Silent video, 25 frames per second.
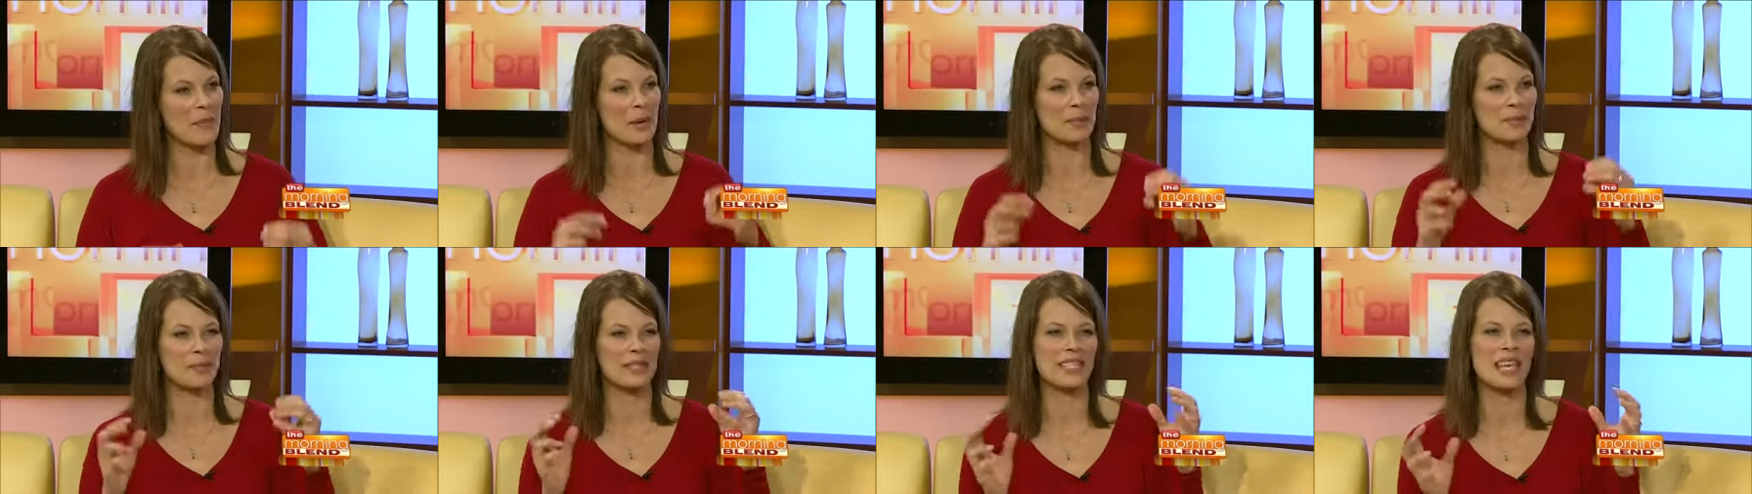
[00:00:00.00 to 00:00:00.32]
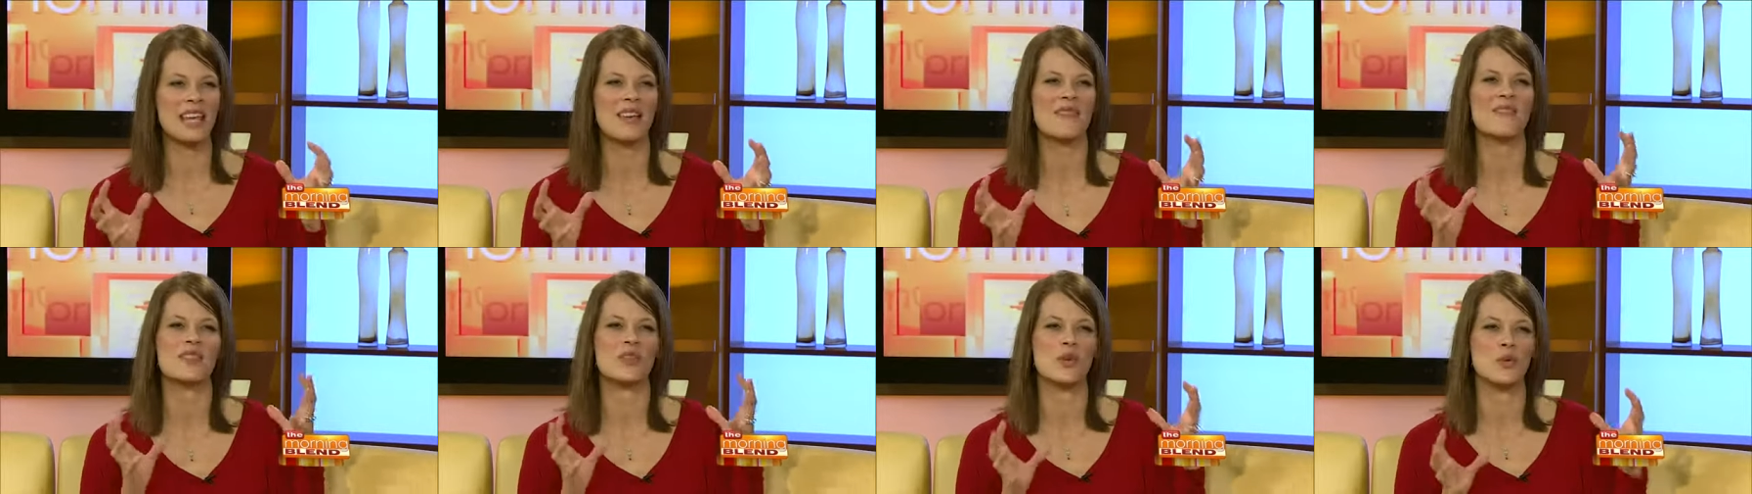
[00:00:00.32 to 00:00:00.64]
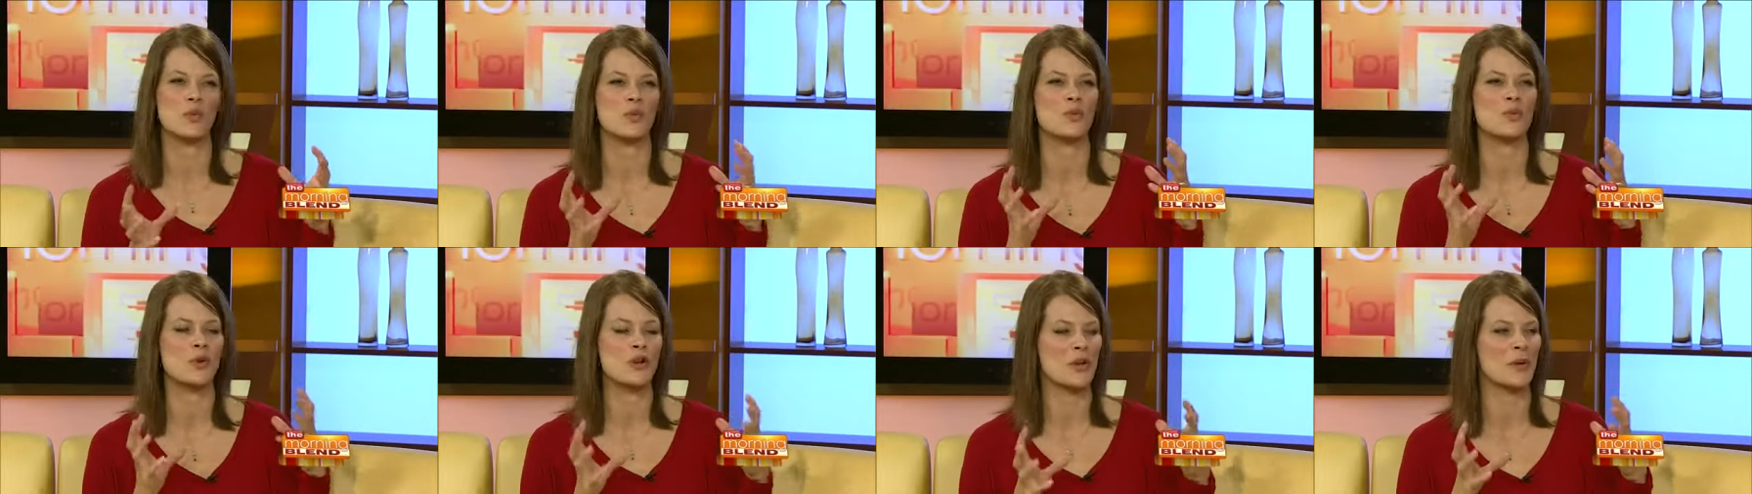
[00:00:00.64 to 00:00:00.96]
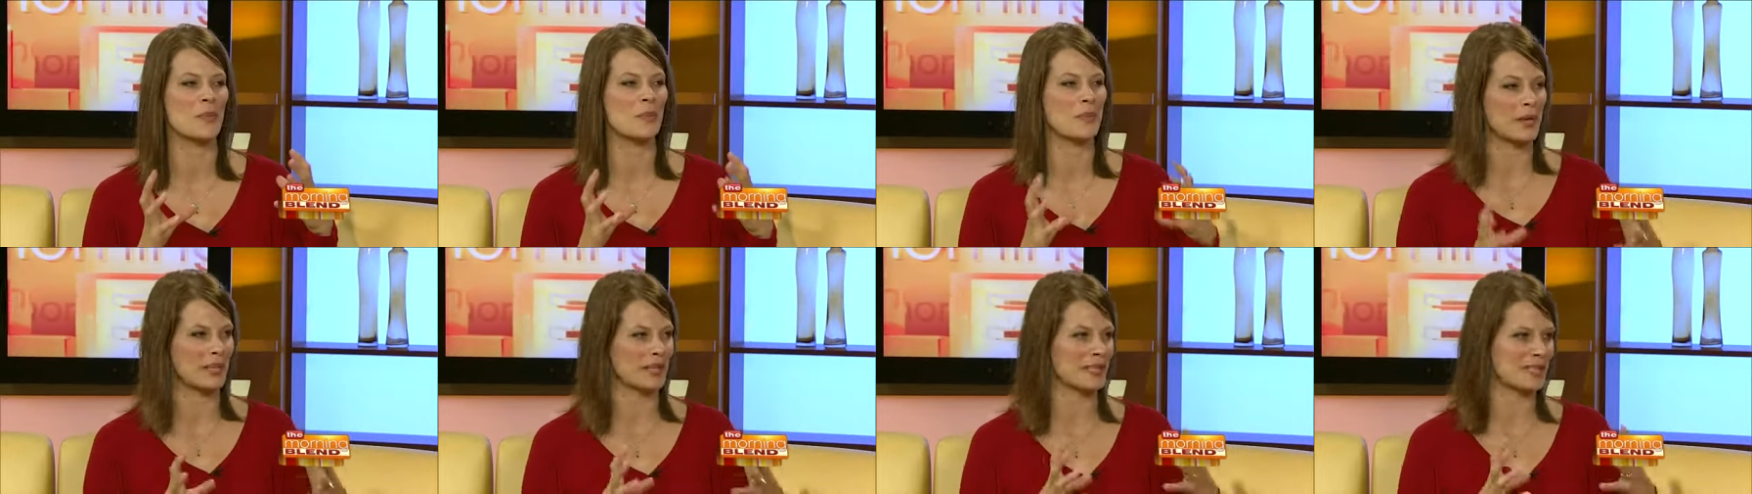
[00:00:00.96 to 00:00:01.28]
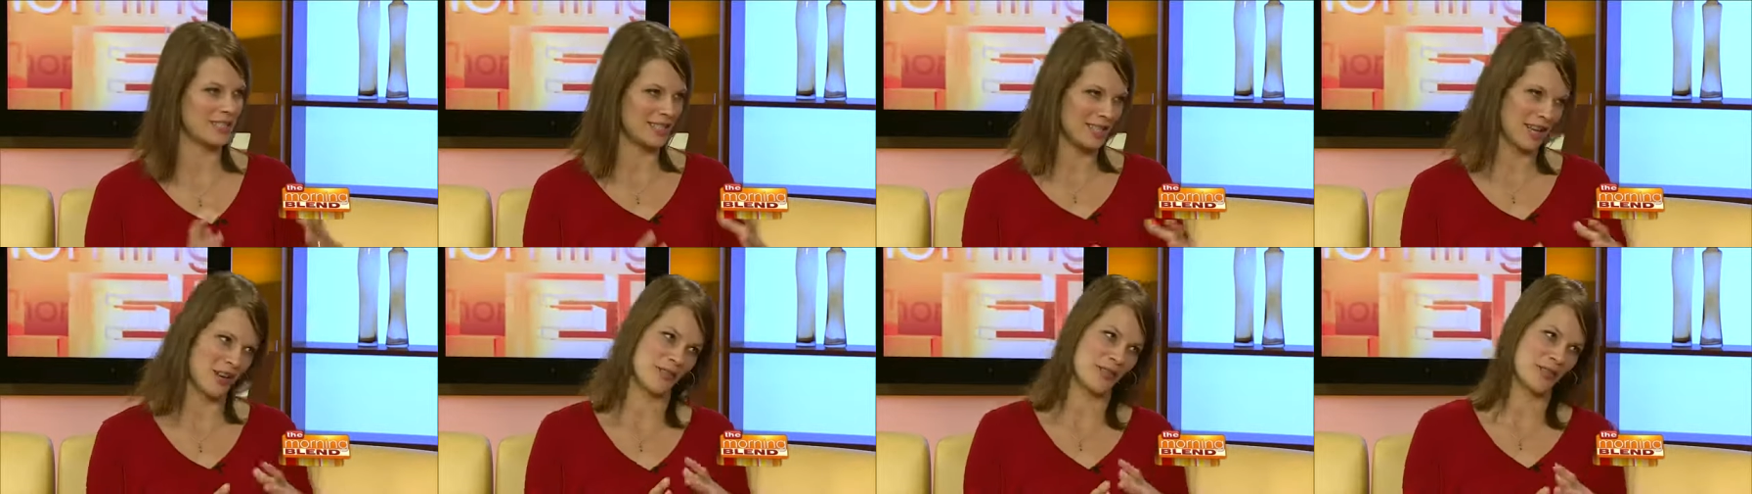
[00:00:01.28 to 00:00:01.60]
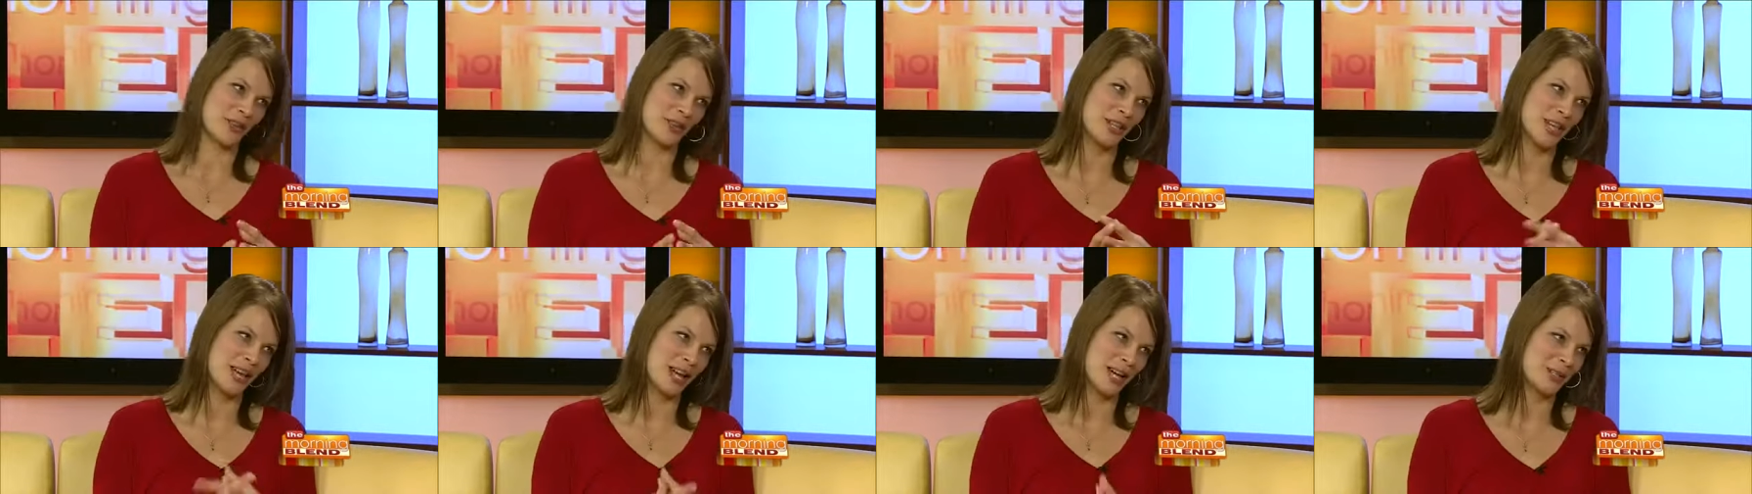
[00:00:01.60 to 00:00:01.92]
but I'm saving the real big stuff
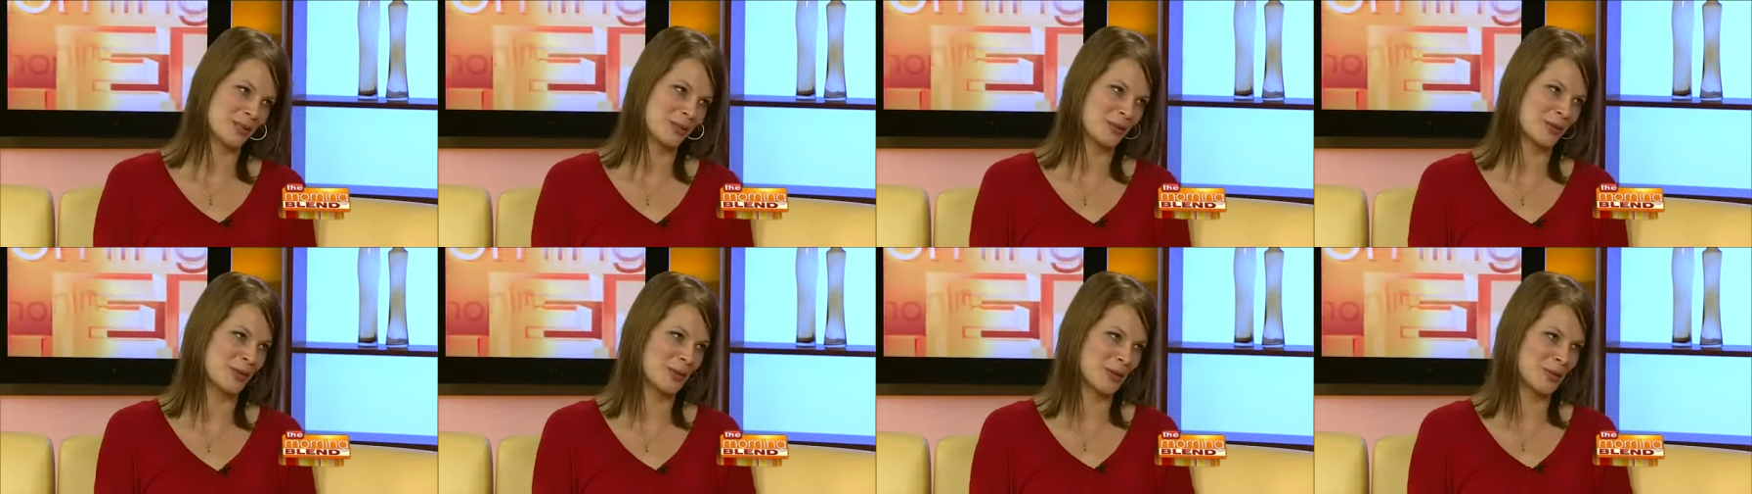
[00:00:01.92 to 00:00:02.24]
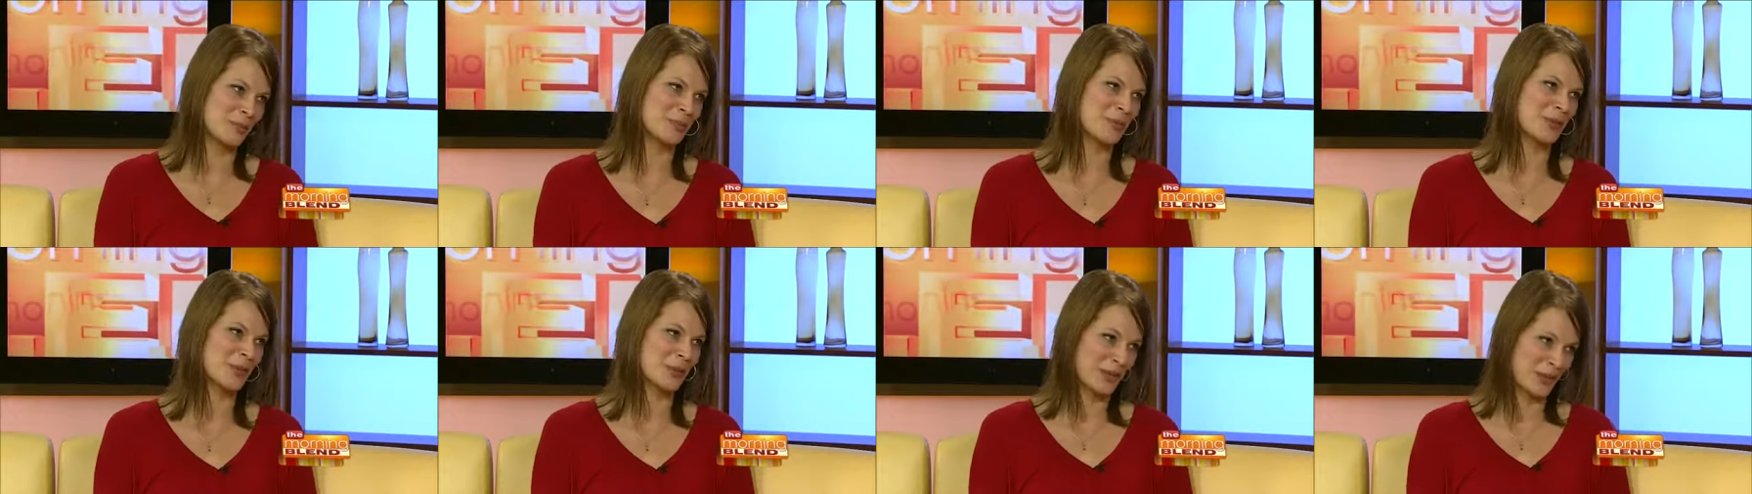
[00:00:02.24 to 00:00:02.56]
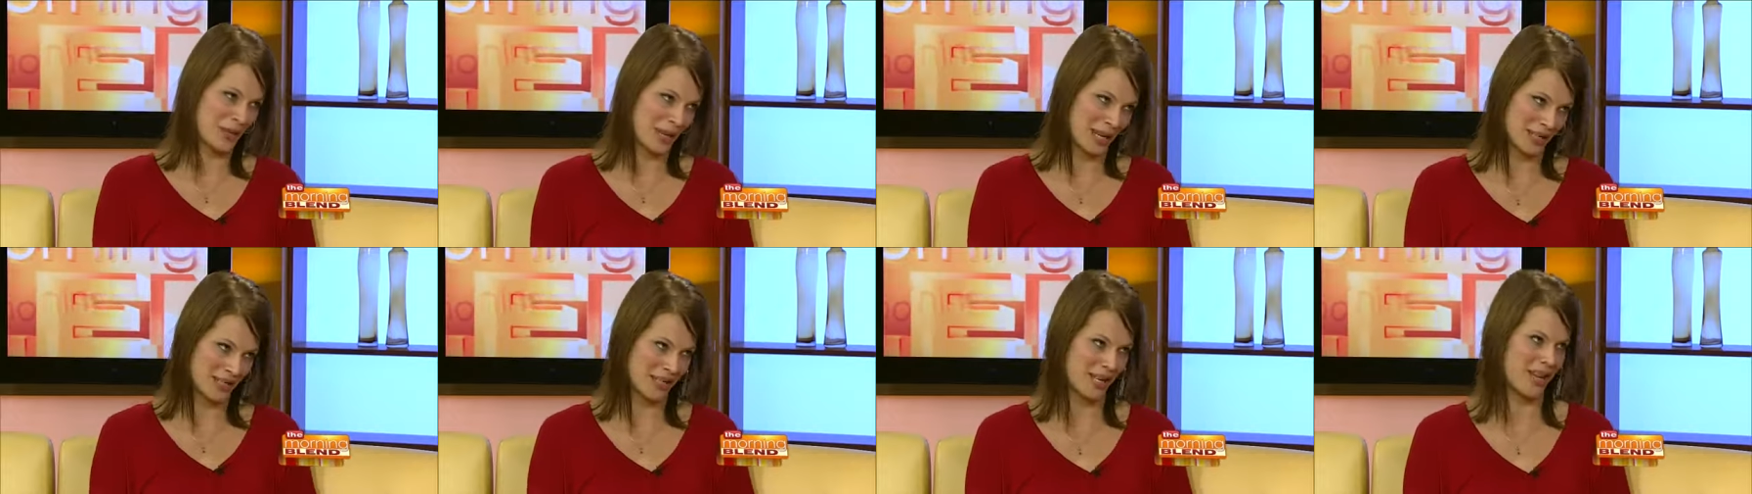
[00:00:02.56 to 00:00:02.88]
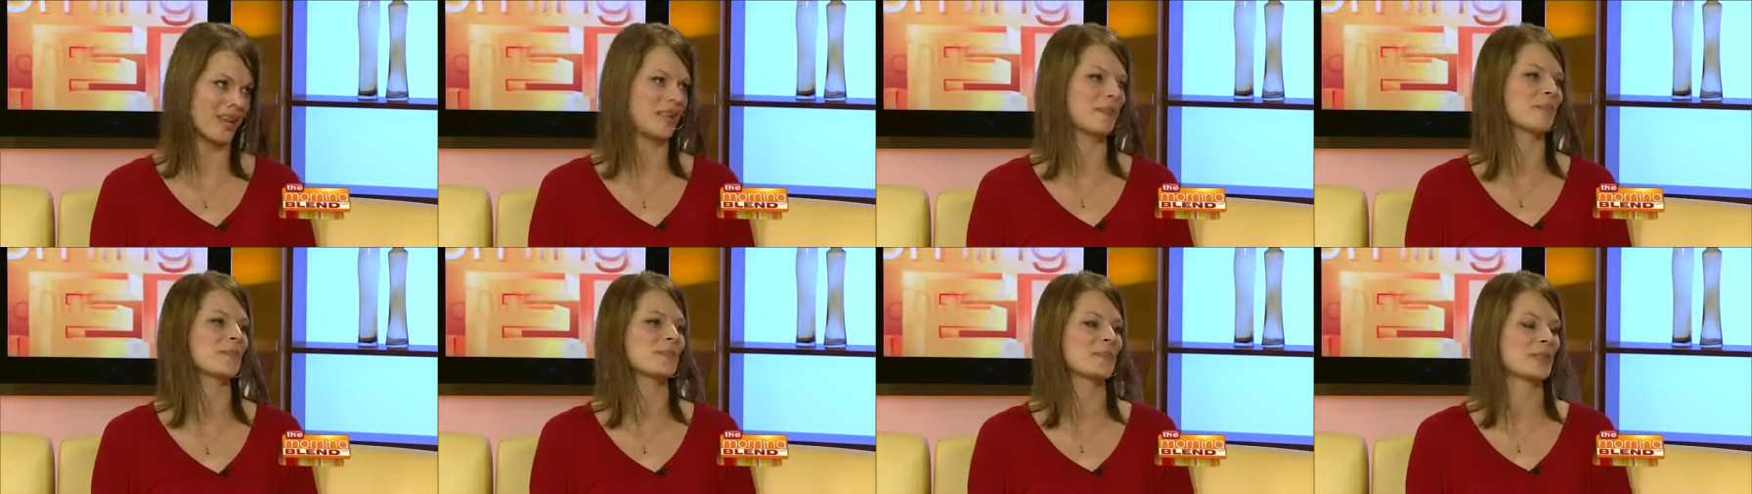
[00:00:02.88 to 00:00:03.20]
for the actual birthday day.